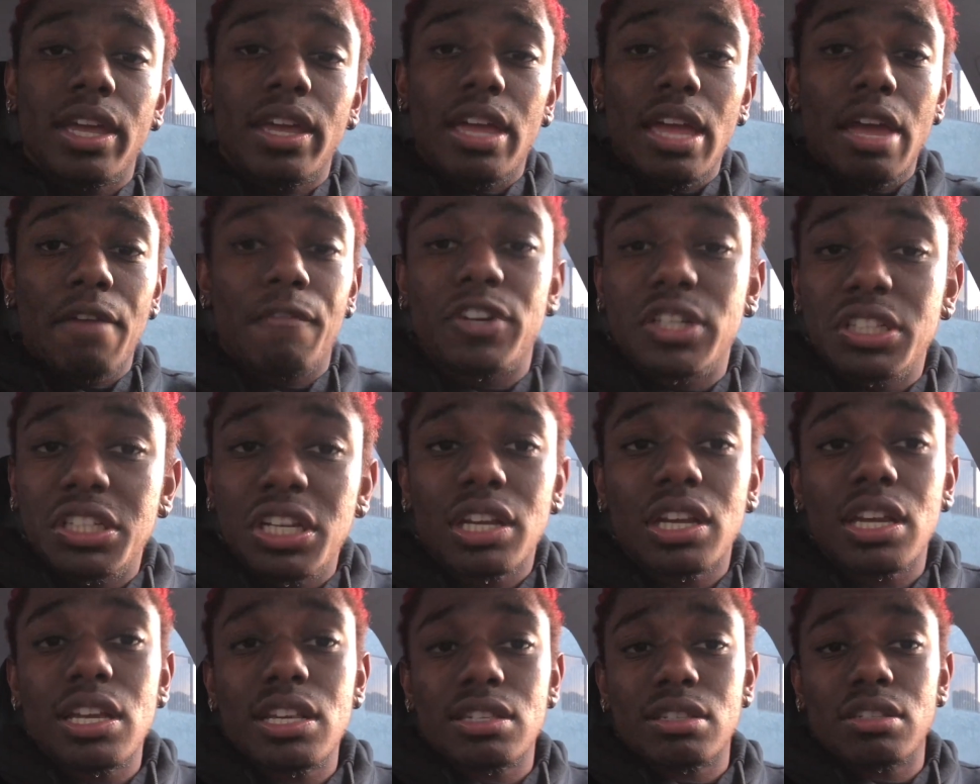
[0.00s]
if a
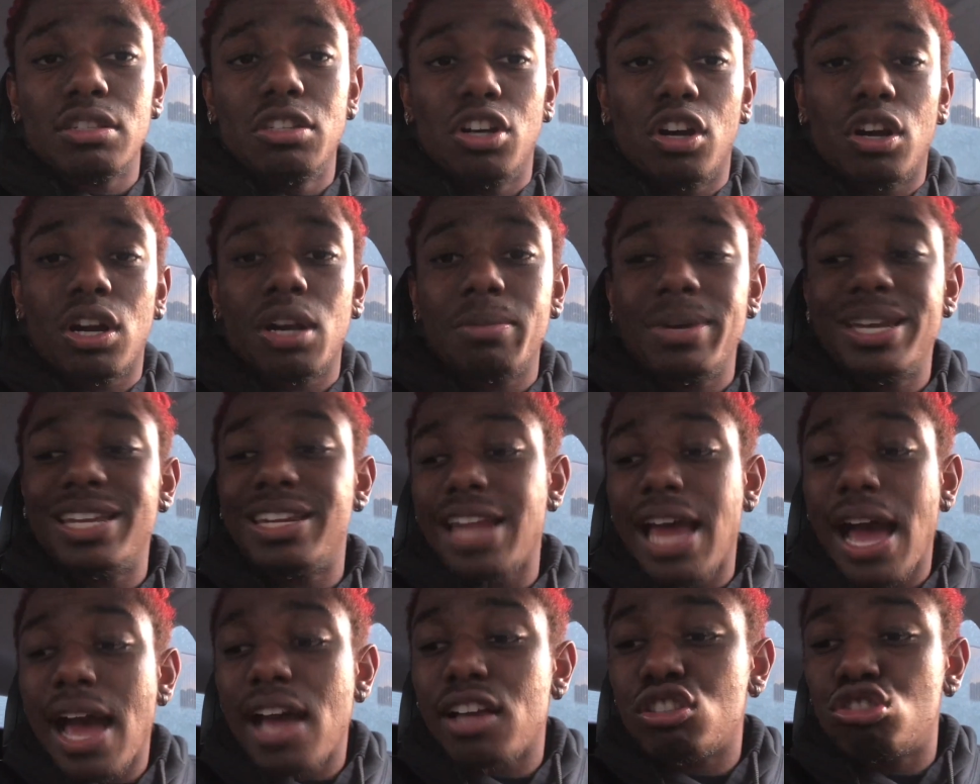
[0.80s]
chick is, you know what I mean,
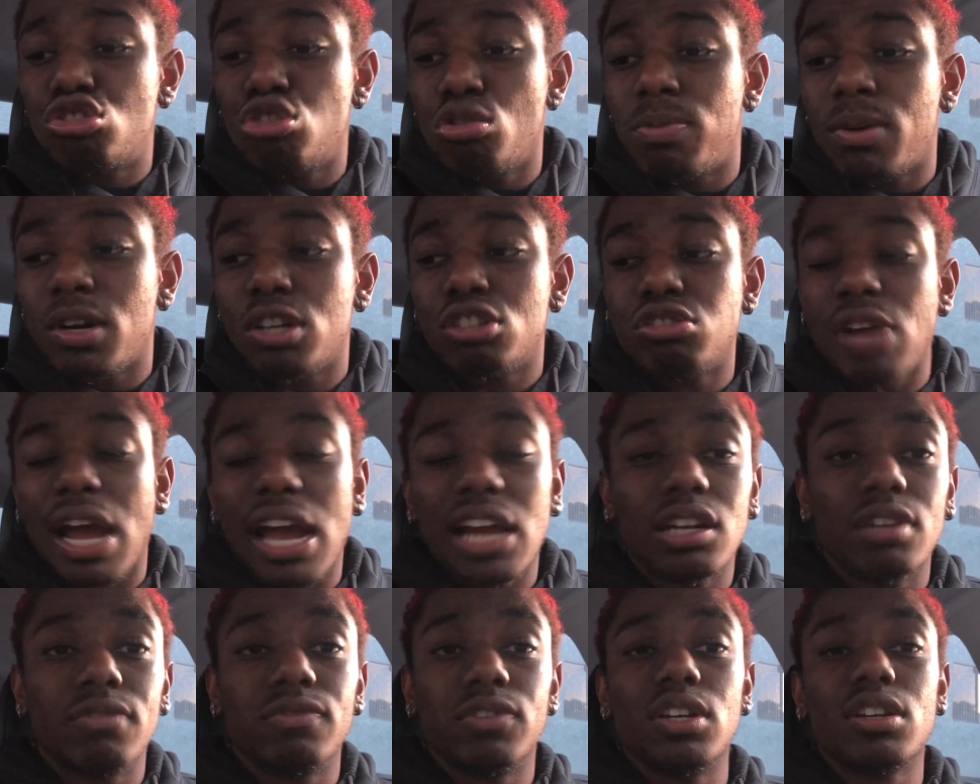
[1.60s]
not super
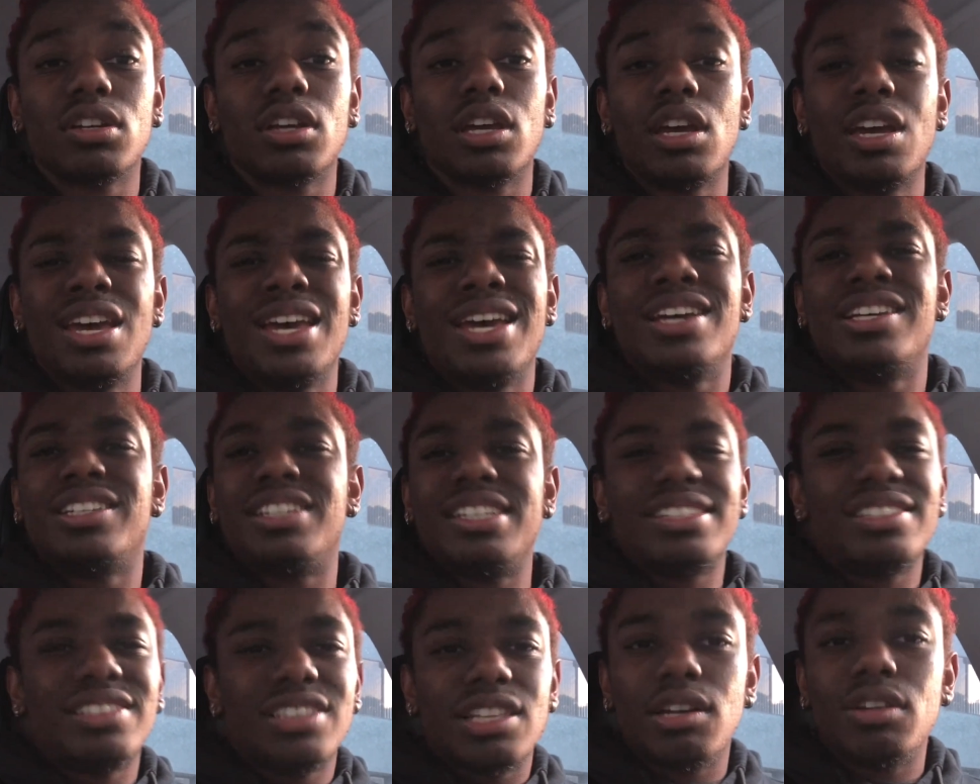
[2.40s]
attractive looking,
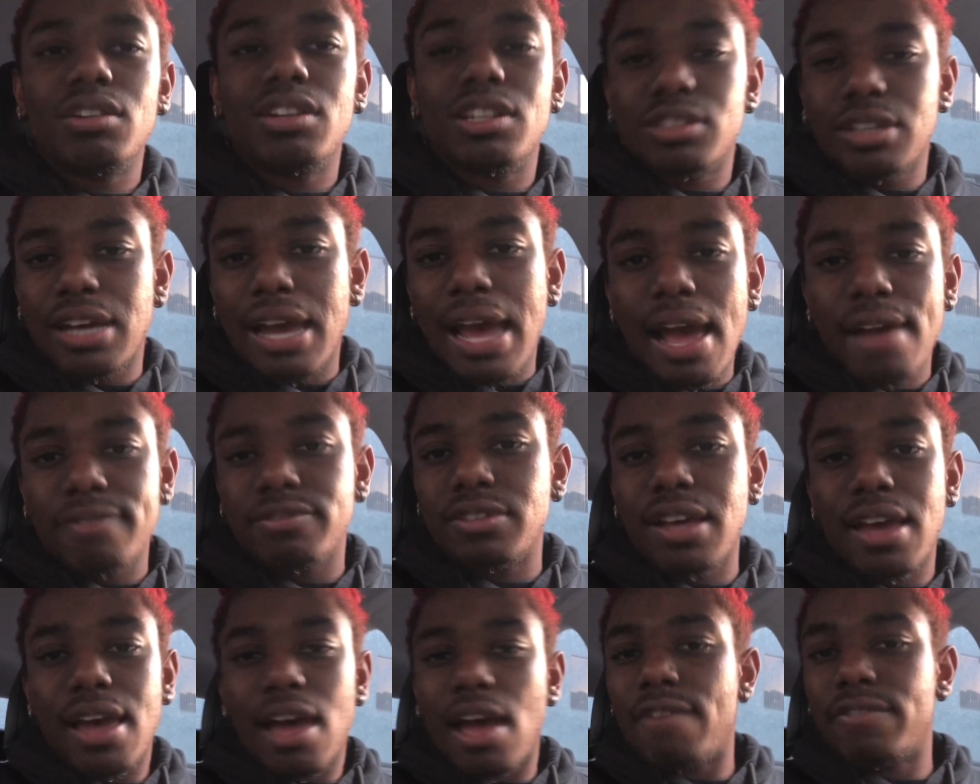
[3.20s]
she still doesn't have
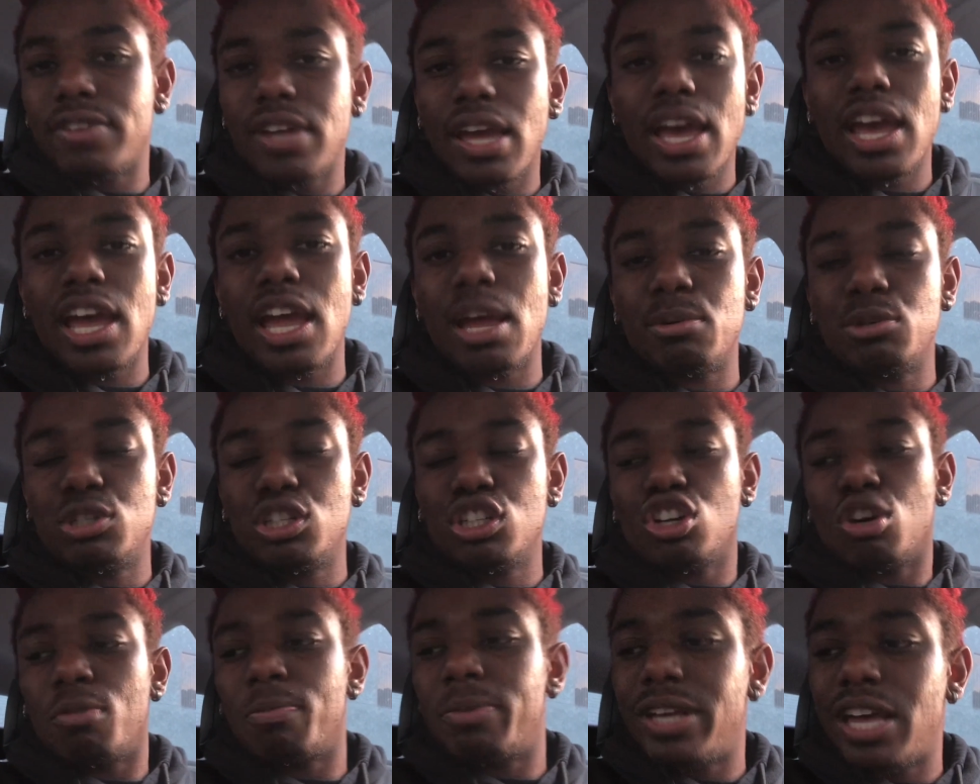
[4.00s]
to have game. She
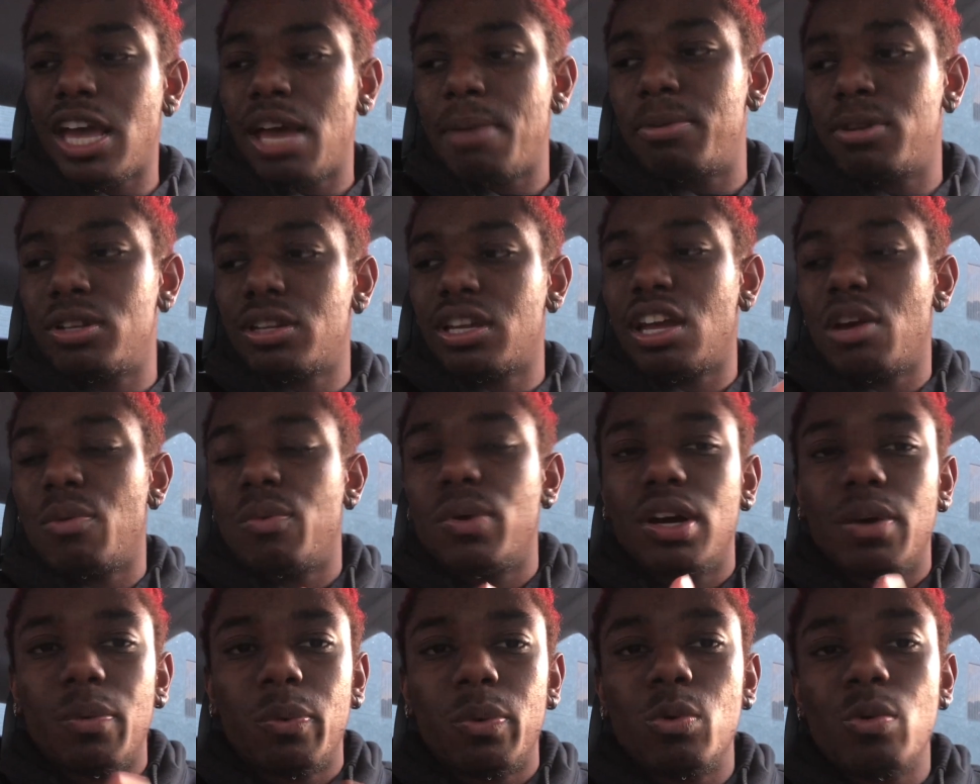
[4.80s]
gonna be able to get
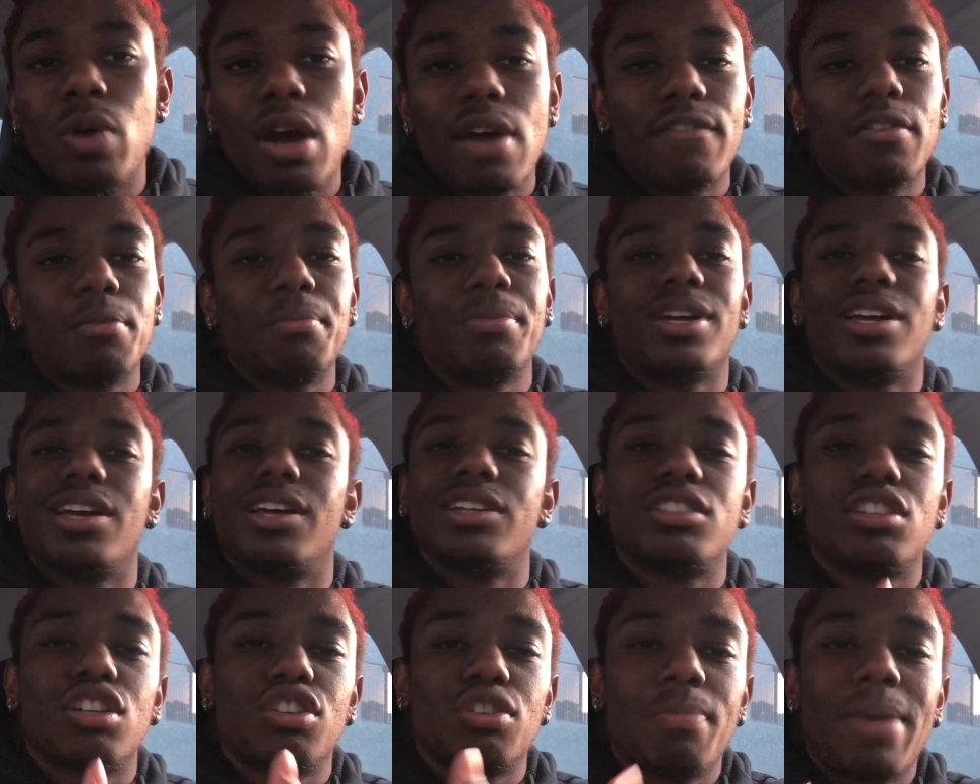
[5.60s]
with whoever
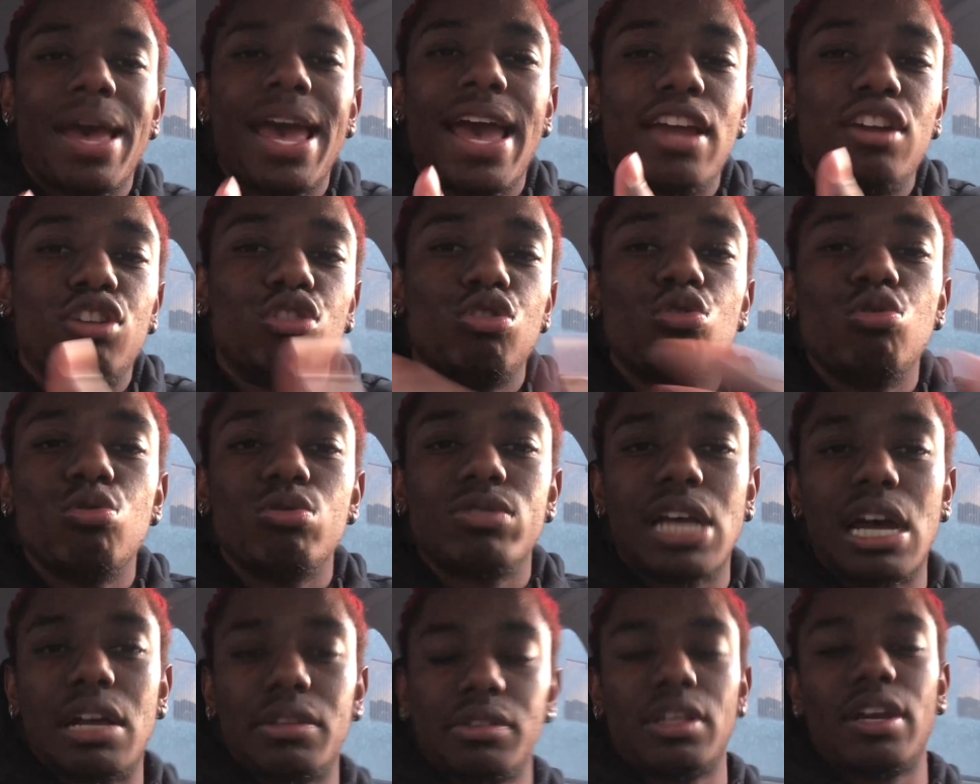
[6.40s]
because there's mad
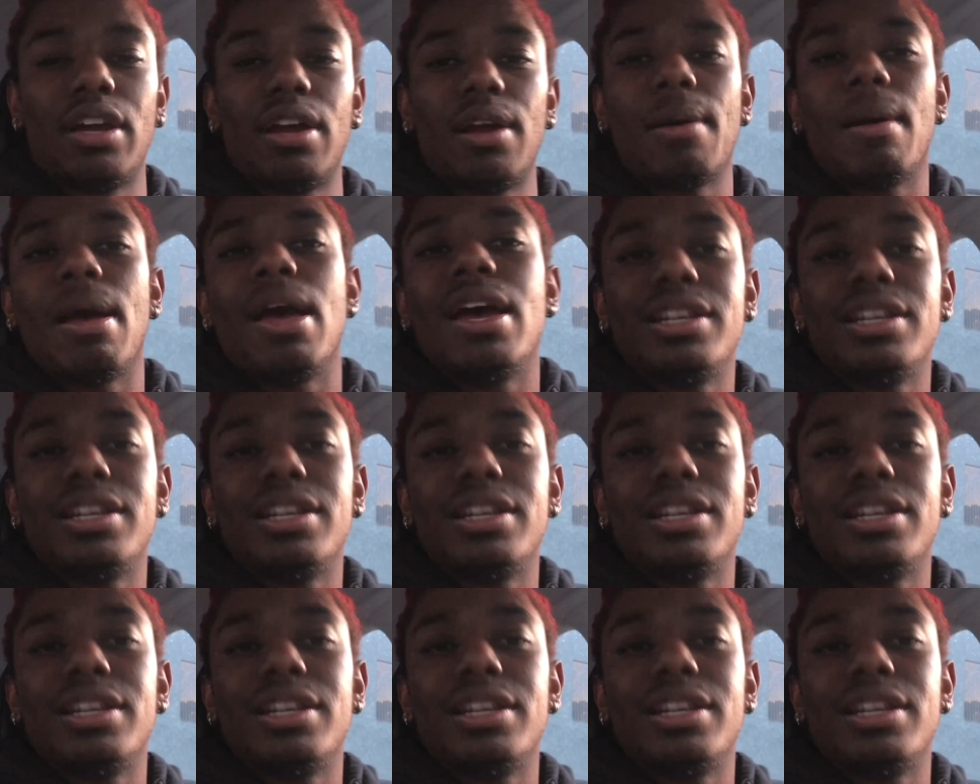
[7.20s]
dudes out there.